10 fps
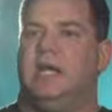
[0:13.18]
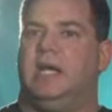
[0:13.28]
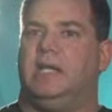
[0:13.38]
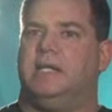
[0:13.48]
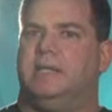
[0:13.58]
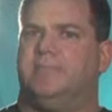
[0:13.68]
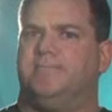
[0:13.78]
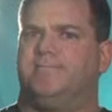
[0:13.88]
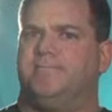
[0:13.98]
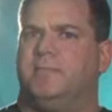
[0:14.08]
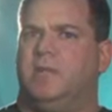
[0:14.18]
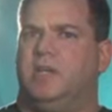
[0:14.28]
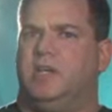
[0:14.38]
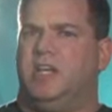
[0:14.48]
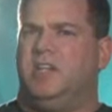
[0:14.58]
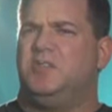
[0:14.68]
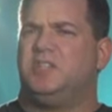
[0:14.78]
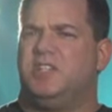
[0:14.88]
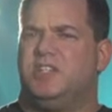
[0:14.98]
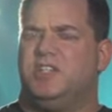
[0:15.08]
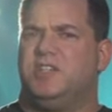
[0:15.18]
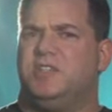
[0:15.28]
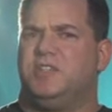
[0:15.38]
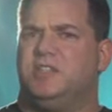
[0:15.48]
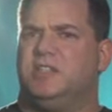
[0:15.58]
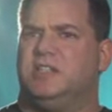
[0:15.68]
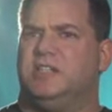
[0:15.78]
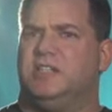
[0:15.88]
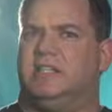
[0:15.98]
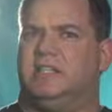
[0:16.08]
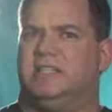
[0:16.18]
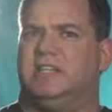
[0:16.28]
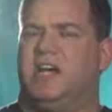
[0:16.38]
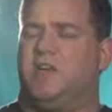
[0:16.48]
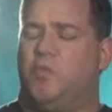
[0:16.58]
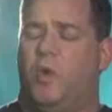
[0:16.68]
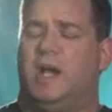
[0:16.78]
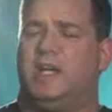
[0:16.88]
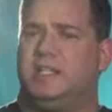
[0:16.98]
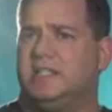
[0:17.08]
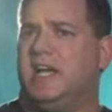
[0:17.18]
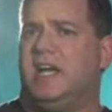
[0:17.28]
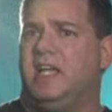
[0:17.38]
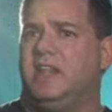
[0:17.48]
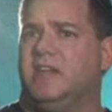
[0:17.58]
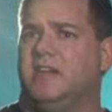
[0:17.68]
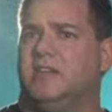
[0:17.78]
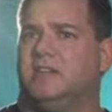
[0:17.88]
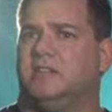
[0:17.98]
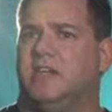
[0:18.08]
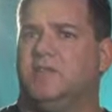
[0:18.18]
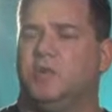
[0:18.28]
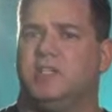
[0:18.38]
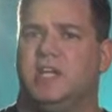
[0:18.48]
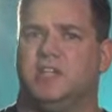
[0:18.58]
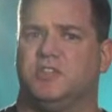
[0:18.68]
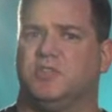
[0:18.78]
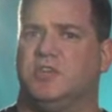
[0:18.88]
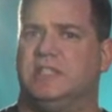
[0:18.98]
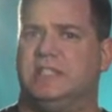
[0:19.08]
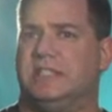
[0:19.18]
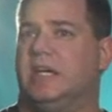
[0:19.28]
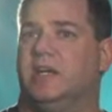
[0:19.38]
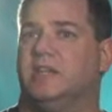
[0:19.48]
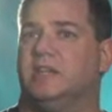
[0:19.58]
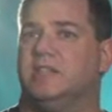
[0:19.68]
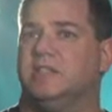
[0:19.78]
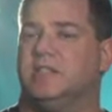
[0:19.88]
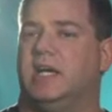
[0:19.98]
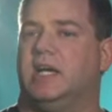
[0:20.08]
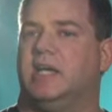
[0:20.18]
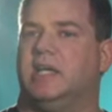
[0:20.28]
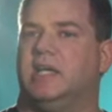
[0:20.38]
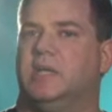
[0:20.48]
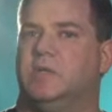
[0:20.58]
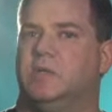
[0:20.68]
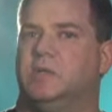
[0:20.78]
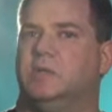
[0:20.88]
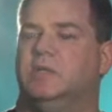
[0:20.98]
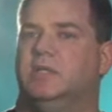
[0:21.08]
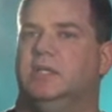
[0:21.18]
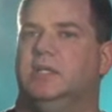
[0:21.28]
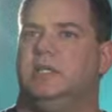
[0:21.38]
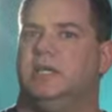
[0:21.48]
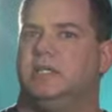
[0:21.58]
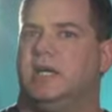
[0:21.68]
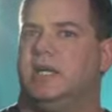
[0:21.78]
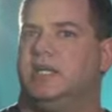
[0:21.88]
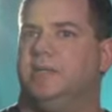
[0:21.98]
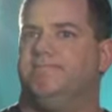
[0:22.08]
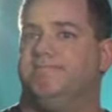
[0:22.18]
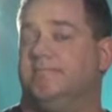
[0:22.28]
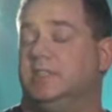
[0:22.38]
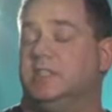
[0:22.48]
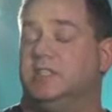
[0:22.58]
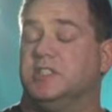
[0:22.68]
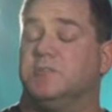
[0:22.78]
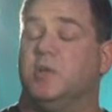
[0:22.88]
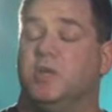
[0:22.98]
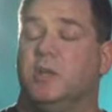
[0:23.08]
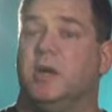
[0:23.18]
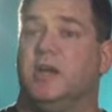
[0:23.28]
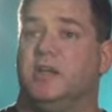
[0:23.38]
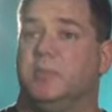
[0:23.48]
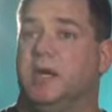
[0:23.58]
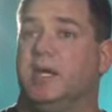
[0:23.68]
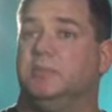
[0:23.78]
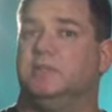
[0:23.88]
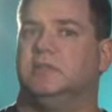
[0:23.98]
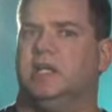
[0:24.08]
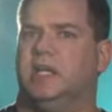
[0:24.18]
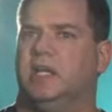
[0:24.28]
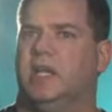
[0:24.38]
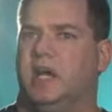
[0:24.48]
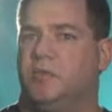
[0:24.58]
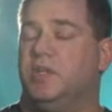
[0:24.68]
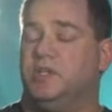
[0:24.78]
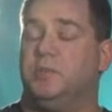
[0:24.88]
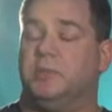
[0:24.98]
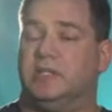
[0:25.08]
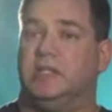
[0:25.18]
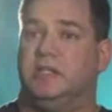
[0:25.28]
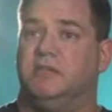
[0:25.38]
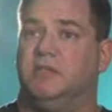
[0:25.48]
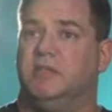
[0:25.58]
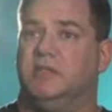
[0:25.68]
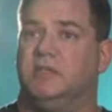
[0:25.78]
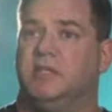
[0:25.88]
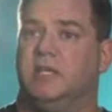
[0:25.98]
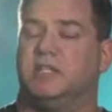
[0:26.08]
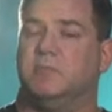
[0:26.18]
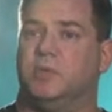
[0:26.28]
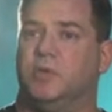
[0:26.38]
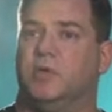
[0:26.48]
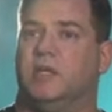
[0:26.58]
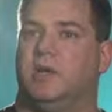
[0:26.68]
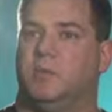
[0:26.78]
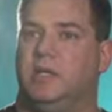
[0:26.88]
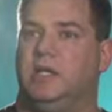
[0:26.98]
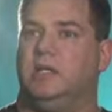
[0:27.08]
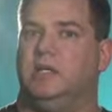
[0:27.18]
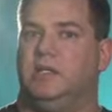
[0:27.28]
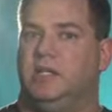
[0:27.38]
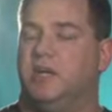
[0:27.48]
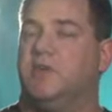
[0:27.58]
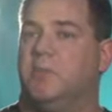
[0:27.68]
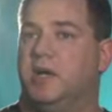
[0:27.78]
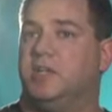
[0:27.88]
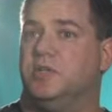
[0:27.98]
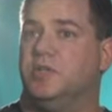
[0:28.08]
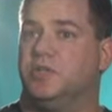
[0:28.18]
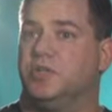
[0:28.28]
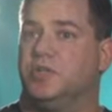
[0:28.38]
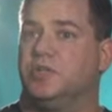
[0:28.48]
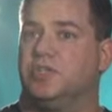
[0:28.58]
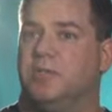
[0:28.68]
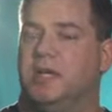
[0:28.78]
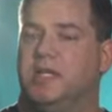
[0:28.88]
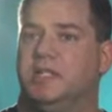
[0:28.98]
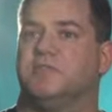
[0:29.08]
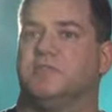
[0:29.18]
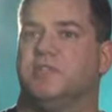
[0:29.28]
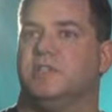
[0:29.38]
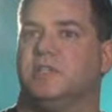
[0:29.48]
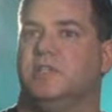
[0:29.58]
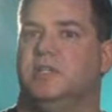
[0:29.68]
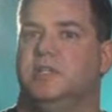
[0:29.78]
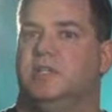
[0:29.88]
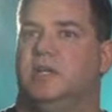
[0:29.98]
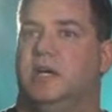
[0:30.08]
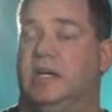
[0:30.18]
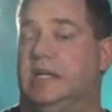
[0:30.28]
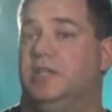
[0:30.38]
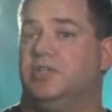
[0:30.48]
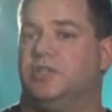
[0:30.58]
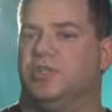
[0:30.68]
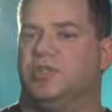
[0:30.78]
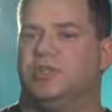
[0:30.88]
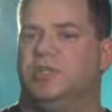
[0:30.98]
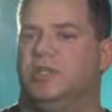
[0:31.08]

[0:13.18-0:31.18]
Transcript: And in those 6 years, I've wanted to tithe. I've always had a strong desire to tithe. I know that tithing is spoken about in the Bible, and I really do believe that it's important that we give our money to the church to make a difference in the church.